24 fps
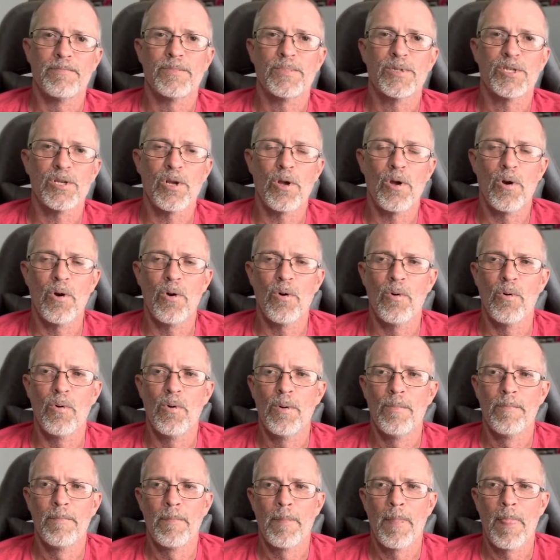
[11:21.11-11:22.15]

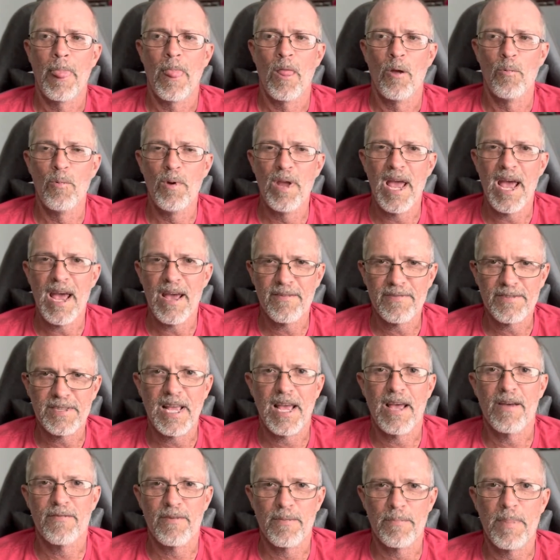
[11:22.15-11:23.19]
So we have to
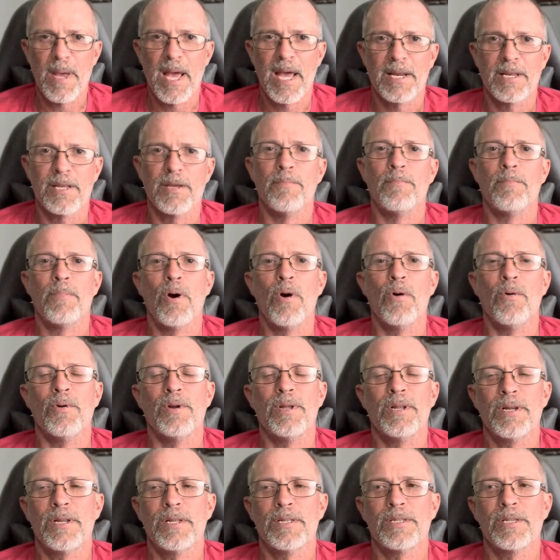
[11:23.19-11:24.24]
have a bad
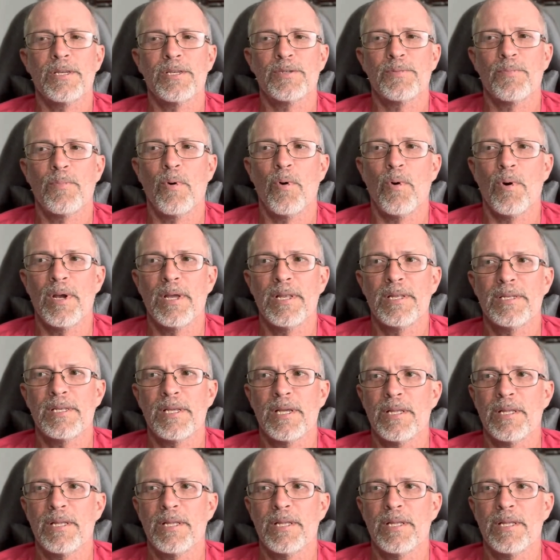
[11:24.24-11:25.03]
component at this point,